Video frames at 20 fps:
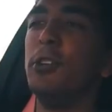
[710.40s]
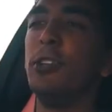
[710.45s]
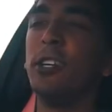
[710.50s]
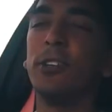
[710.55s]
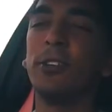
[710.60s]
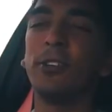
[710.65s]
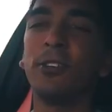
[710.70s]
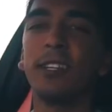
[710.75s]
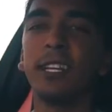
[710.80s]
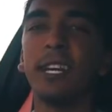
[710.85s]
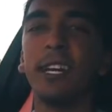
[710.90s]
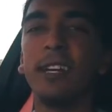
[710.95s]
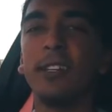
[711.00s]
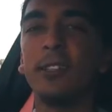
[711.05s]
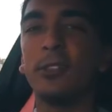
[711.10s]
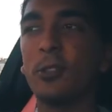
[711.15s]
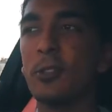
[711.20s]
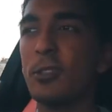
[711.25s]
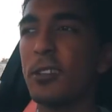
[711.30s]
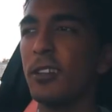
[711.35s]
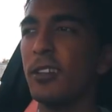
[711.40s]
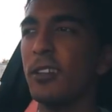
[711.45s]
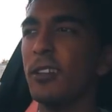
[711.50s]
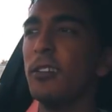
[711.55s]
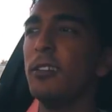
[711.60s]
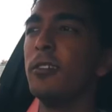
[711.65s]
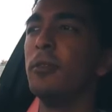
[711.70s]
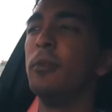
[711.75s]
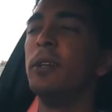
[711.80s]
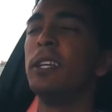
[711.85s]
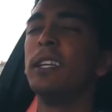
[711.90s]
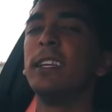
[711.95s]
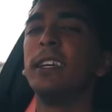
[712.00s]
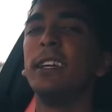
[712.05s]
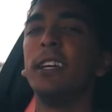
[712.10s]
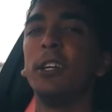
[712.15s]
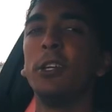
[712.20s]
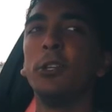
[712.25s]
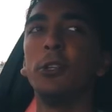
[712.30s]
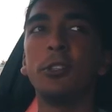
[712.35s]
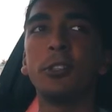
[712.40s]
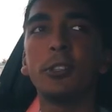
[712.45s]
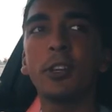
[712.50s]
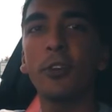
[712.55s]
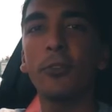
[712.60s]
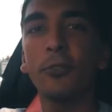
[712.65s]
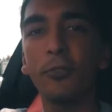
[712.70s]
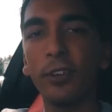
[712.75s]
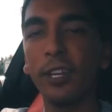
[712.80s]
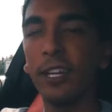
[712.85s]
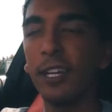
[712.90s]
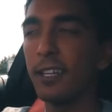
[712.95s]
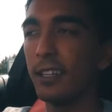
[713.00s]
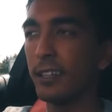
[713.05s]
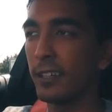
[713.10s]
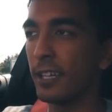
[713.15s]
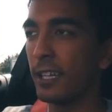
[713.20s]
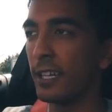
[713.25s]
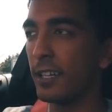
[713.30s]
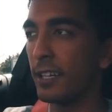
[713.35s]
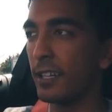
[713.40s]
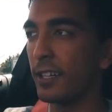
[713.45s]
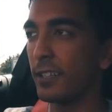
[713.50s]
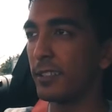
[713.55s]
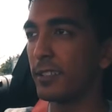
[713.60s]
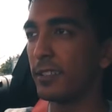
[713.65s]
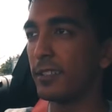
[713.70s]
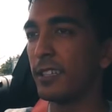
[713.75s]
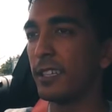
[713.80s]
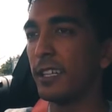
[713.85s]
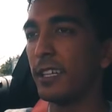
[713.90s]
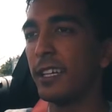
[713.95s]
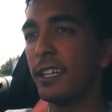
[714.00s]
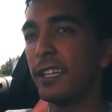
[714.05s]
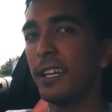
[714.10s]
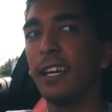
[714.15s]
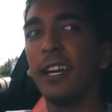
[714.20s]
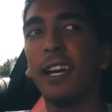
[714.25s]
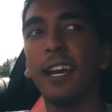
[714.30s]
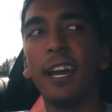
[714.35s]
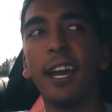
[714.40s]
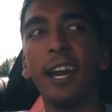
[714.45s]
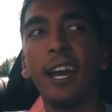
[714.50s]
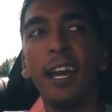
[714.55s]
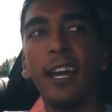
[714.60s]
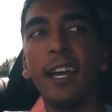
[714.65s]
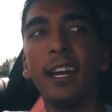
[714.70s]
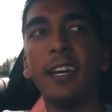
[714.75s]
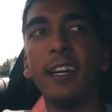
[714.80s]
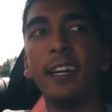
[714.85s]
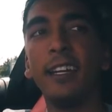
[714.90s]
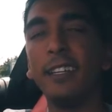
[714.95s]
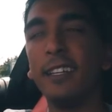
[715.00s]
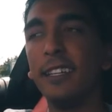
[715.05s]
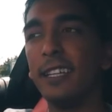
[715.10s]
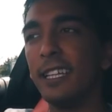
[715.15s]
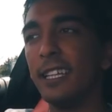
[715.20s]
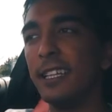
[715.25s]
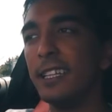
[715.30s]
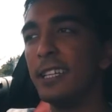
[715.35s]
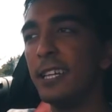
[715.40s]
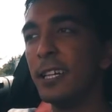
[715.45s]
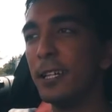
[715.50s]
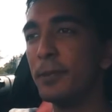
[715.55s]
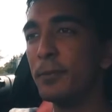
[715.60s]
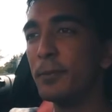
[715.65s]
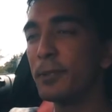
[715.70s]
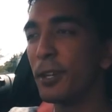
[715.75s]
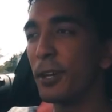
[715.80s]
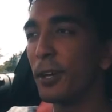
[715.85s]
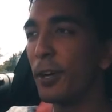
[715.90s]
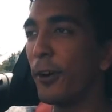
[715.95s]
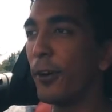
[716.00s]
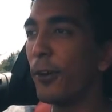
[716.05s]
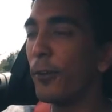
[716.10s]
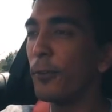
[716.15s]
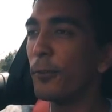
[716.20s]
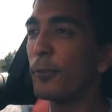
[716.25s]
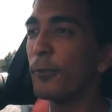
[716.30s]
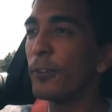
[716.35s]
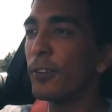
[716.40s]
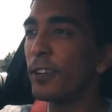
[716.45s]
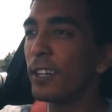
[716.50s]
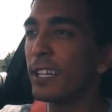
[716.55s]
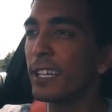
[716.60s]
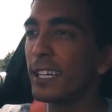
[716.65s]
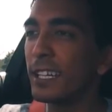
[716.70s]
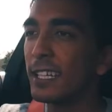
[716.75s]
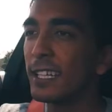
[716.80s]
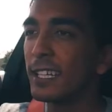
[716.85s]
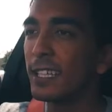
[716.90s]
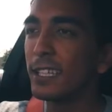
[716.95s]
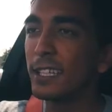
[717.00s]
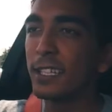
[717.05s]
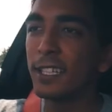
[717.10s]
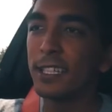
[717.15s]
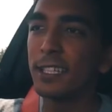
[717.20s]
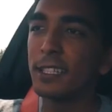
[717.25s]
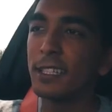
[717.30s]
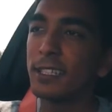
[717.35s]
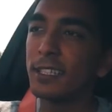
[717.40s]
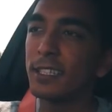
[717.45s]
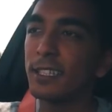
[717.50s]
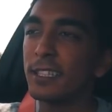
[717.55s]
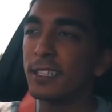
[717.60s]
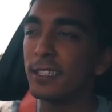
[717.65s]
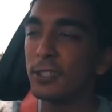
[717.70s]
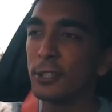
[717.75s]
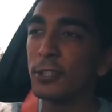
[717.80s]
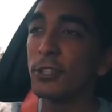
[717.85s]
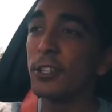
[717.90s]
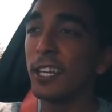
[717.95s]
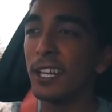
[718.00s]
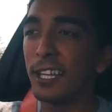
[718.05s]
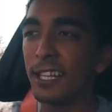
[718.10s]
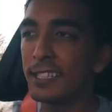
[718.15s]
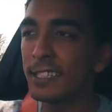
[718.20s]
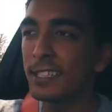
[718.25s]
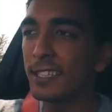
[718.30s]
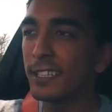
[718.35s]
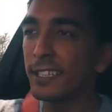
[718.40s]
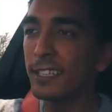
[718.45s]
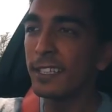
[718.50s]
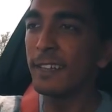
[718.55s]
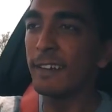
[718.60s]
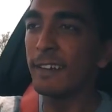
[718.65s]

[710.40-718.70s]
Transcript: you get on the gas just a little bit, you start feeling a kick out. And in terms of to the letter,